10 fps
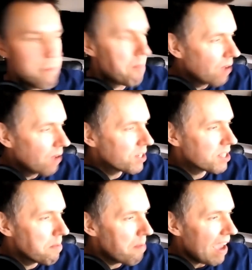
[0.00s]
Bounce
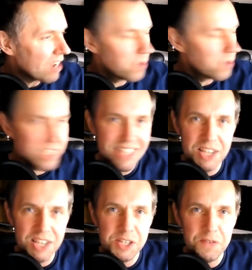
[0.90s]
them back to us. Send
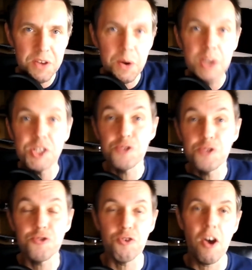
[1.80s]
us a few questions.
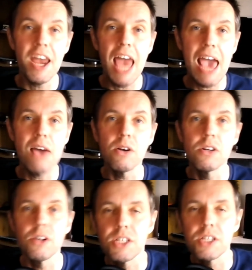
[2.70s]
Try and
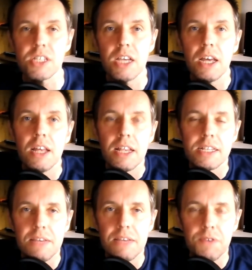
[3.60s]
outgun us.
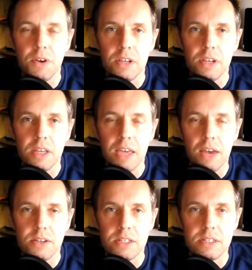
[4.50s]
See if you can get
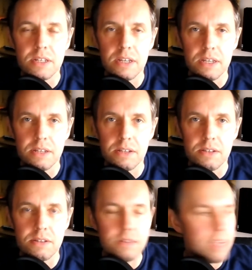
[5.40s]
us to
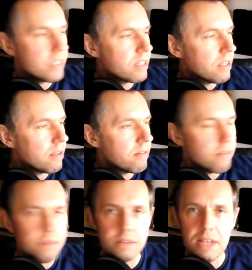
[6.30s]
test the
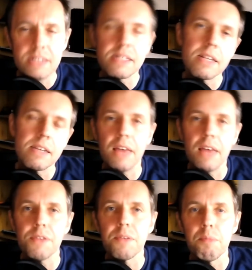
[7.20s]

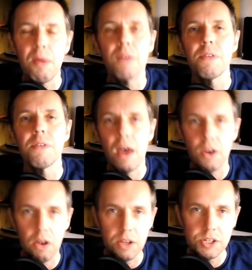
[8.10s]
length and breadth of our
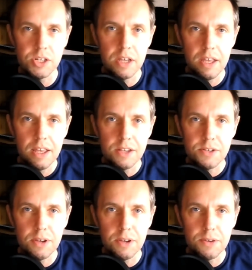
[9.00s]
knowledge. It's
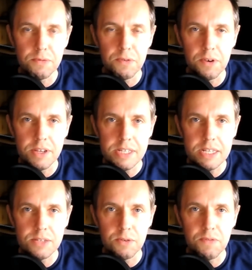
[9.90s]
all in good fun, isn't
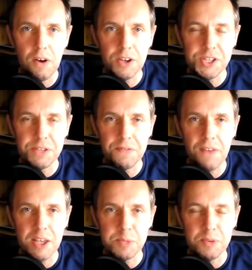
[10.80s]
it? Or find us in the
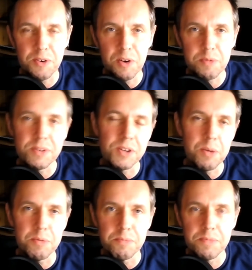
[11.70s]
Facebook group and
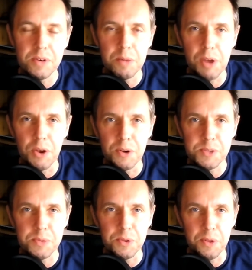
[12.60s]
come and annoy us
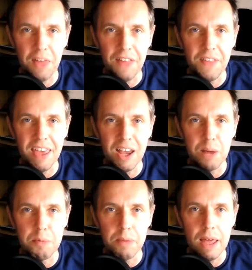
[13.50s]
with all that there. Come
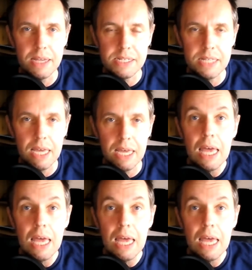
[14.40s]
and plague us there.